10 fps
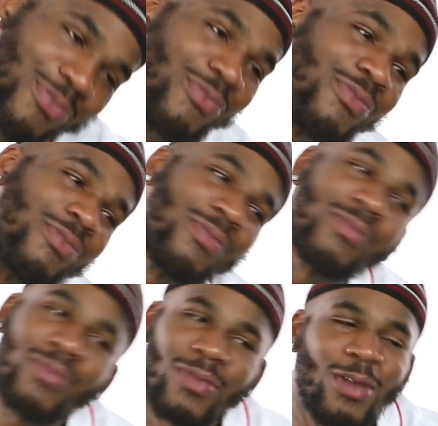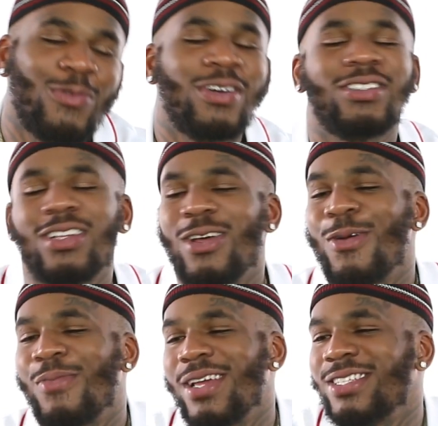Mm-hmm. It wasn't
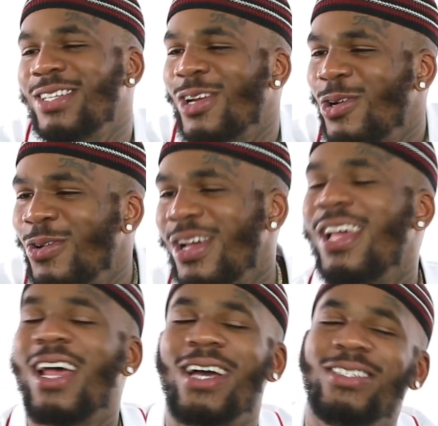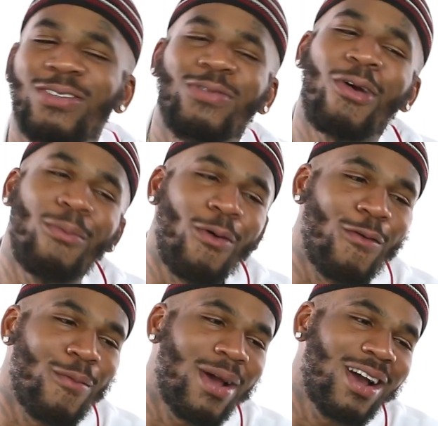nothing major though. I just fucked both
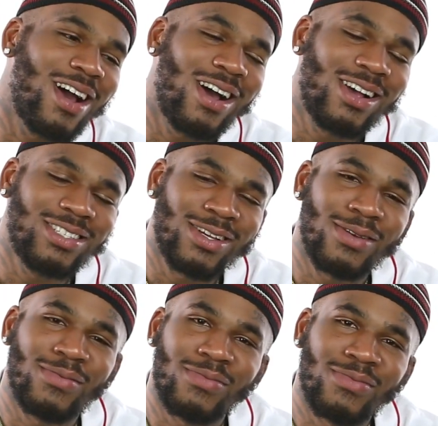of my cars up.